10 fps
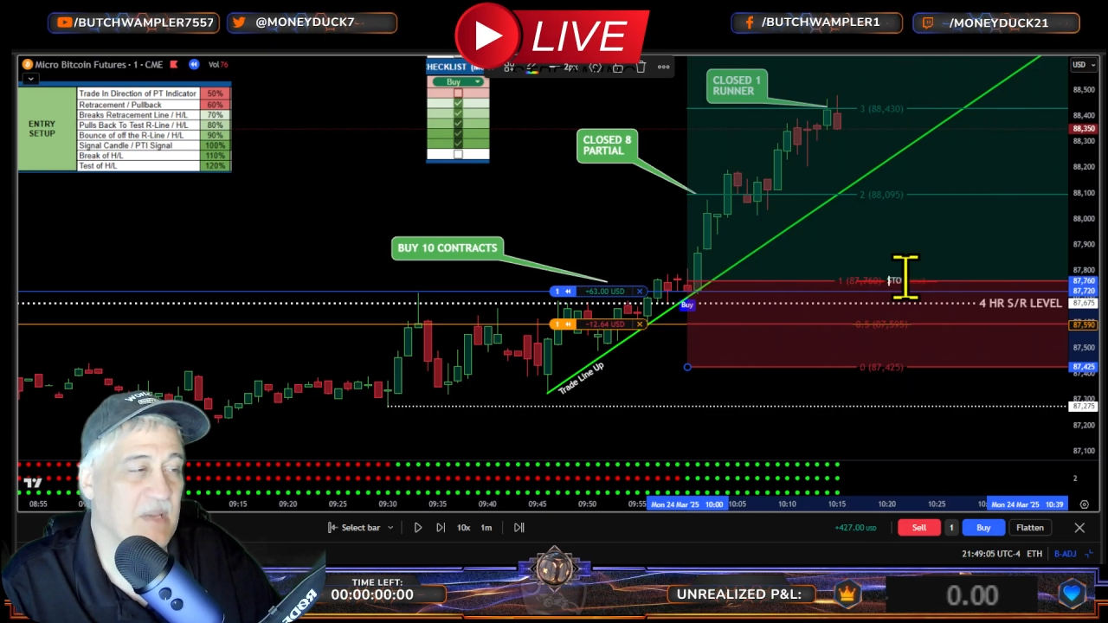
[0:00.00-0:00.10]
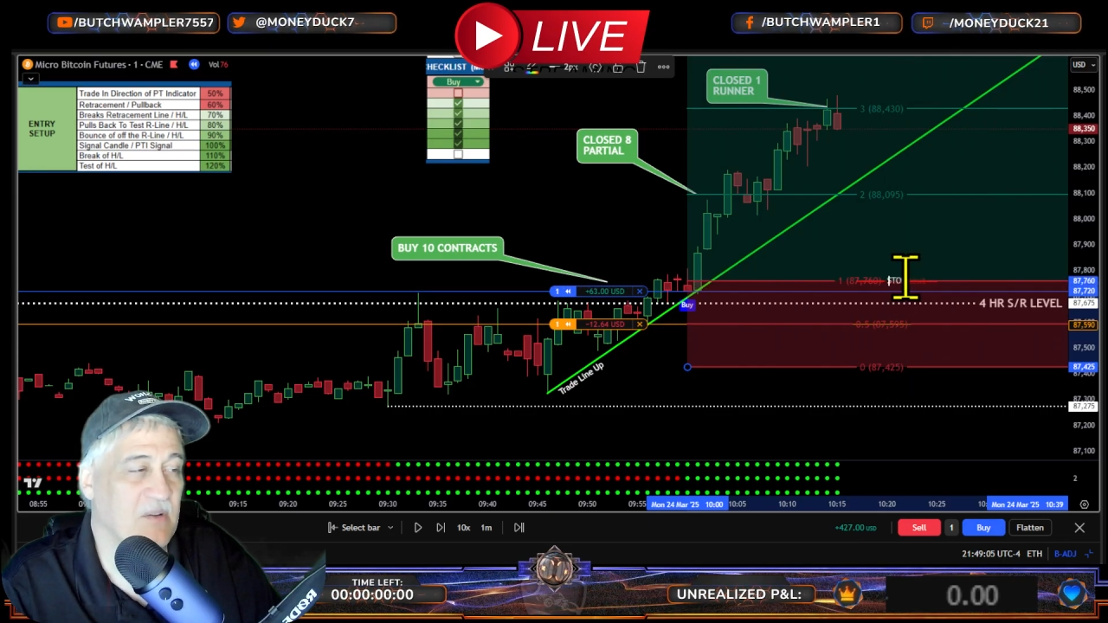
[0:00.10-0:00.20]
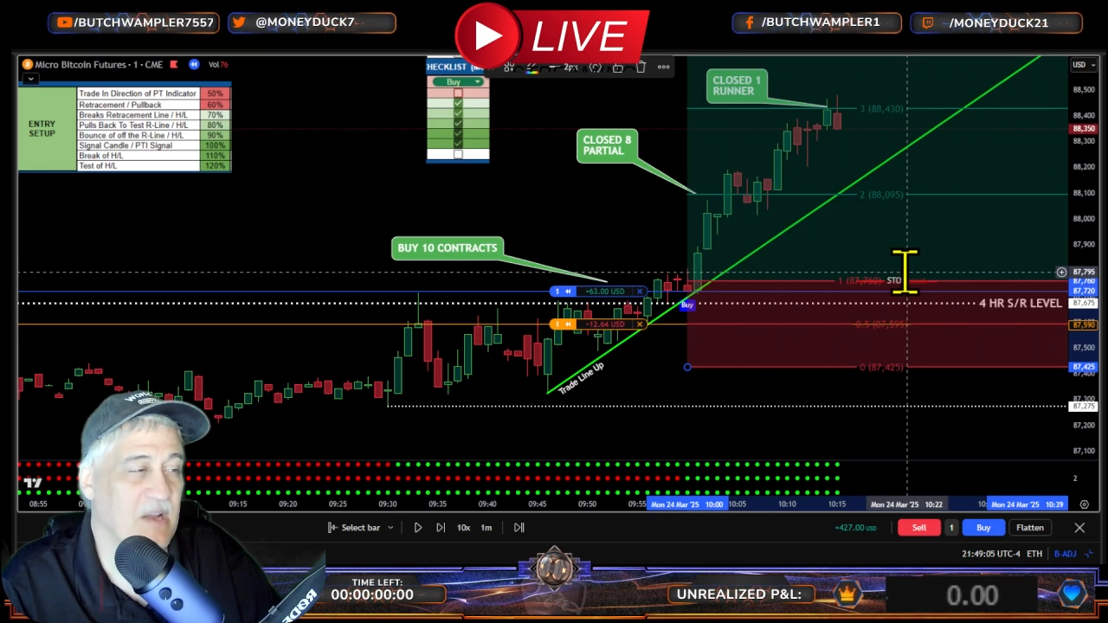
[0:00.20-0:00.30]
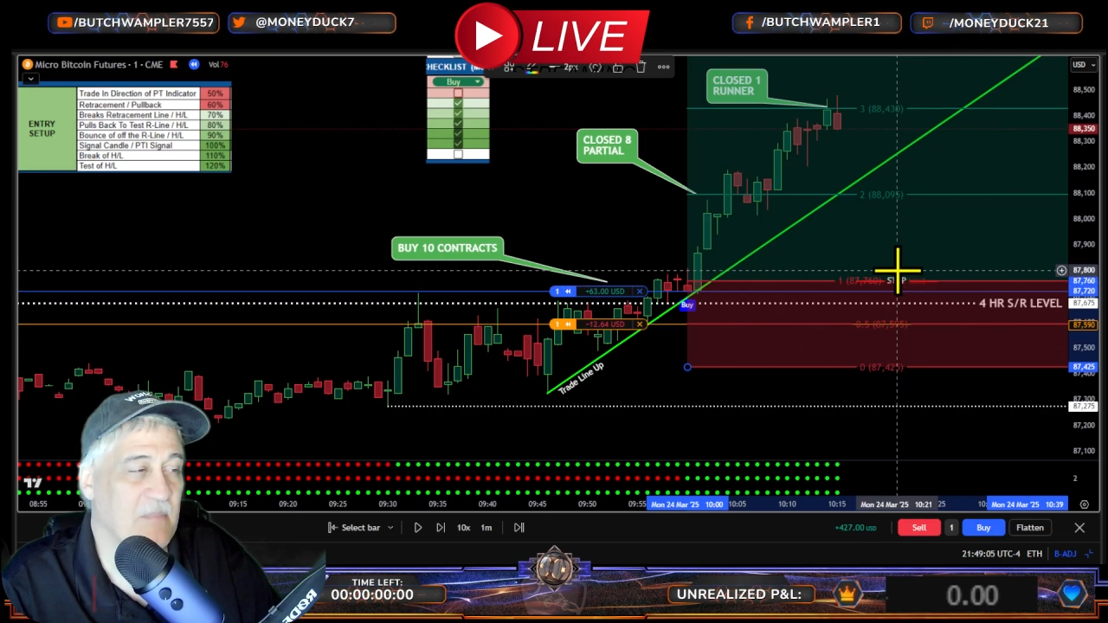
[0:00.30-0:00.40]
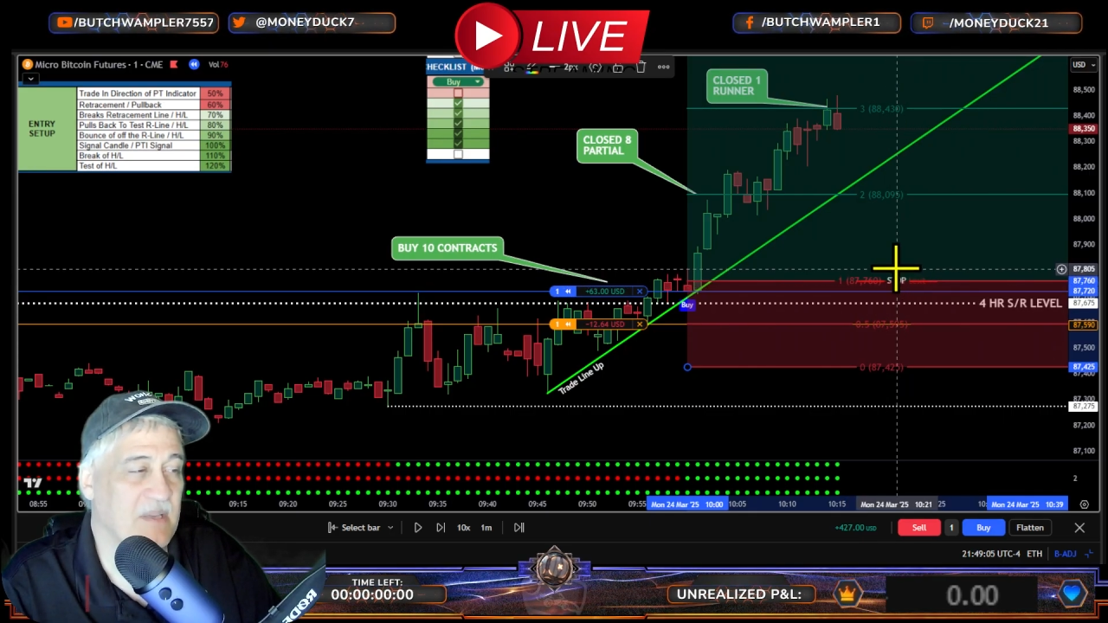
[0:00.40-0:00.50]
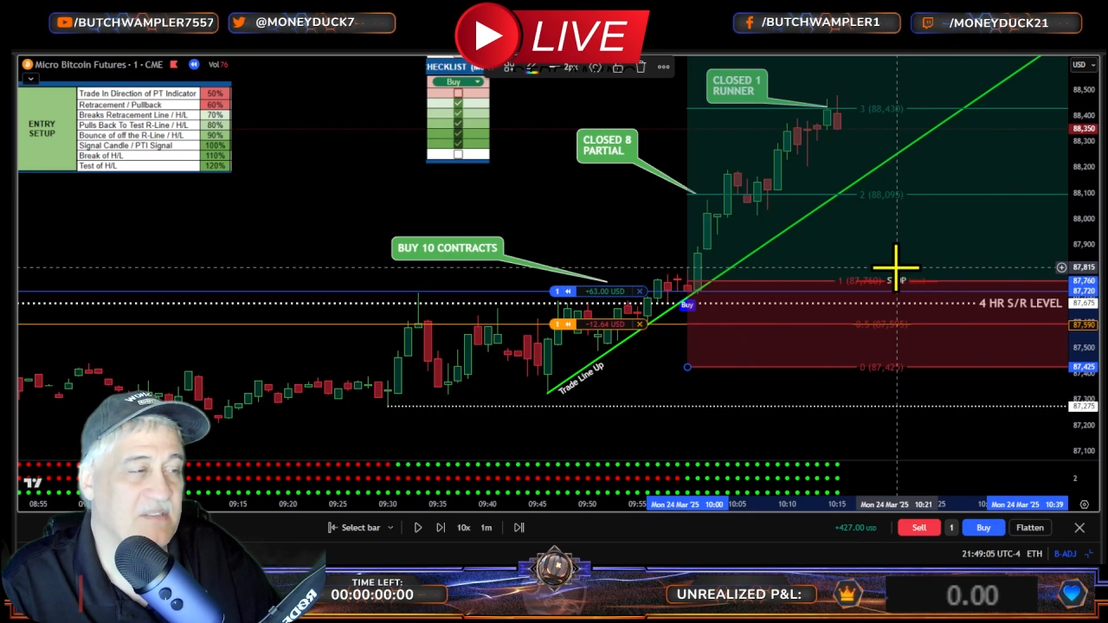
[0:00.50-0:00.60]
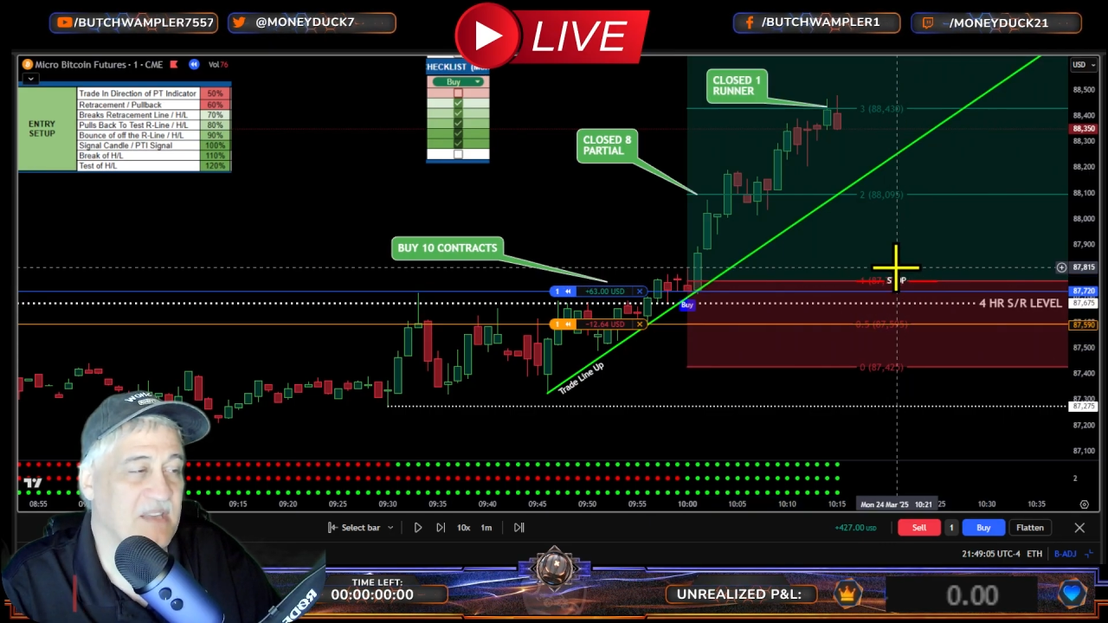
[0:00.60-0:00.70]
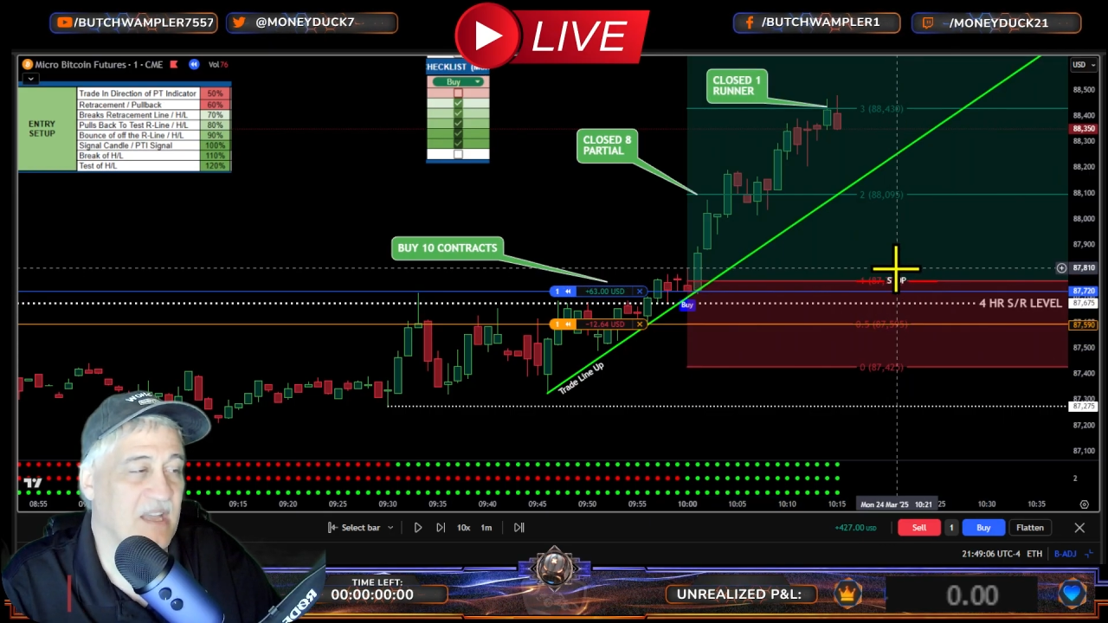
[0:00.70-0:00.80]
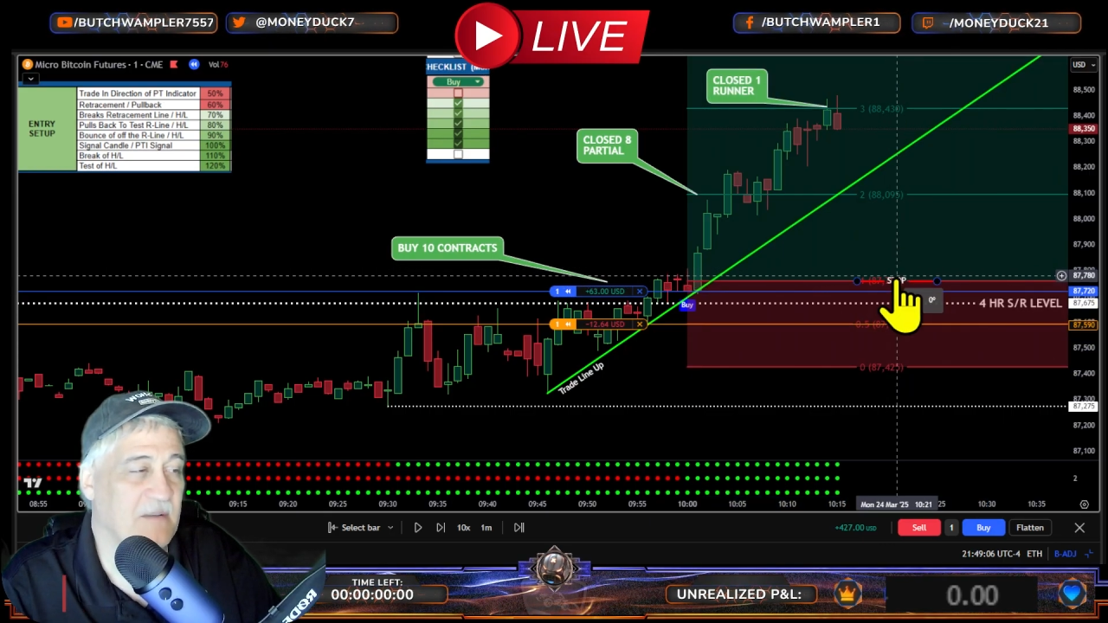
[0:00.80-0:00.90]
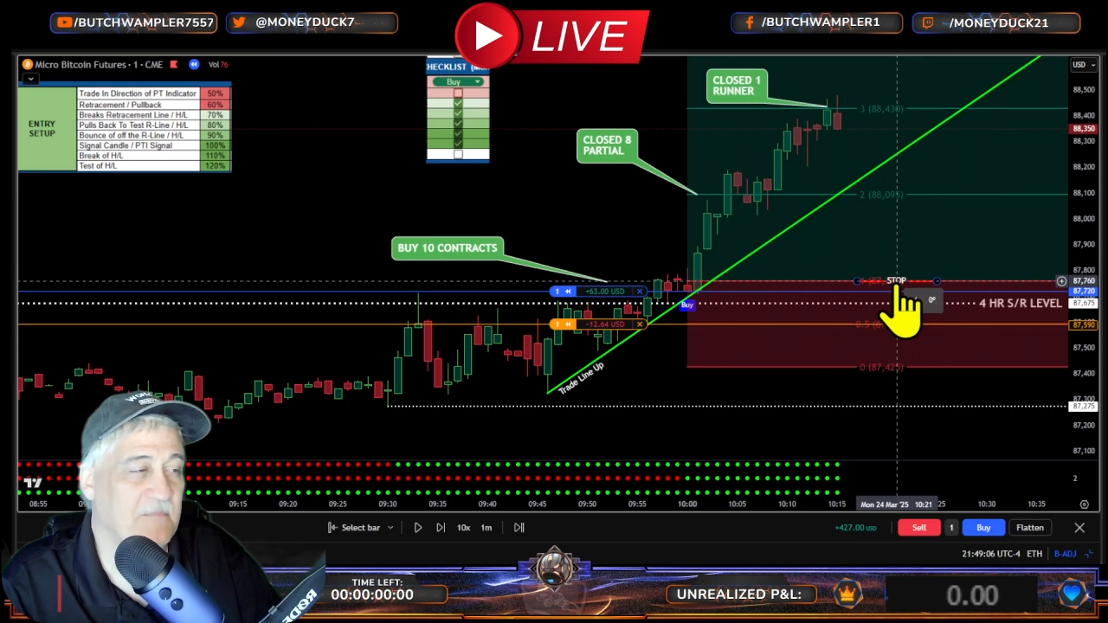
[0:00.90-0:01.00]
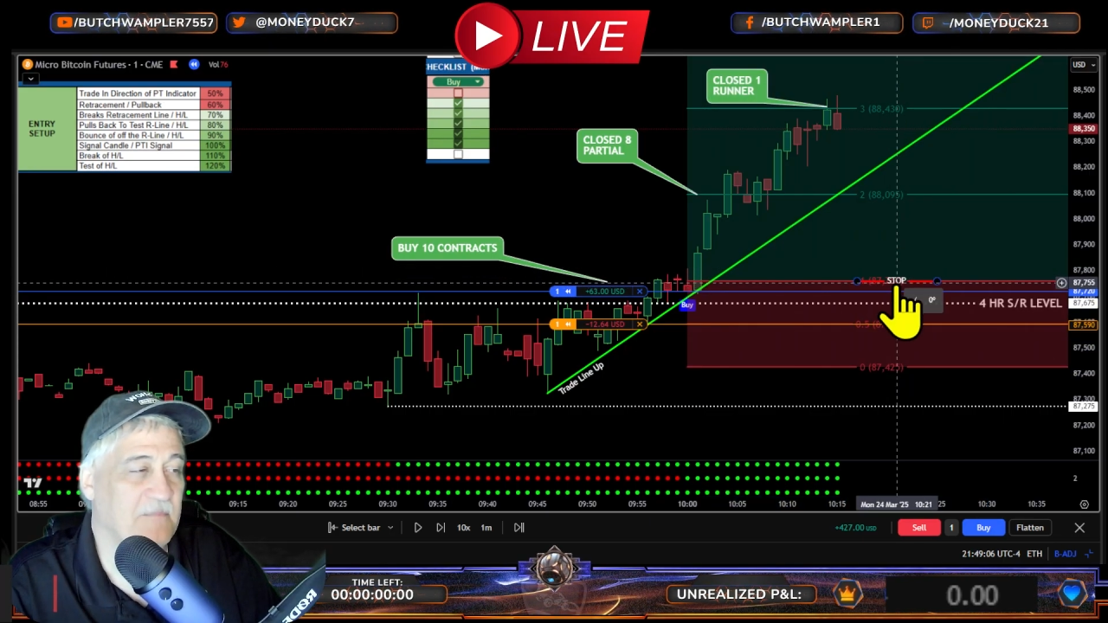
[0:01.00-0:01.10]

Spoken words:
grab my stop.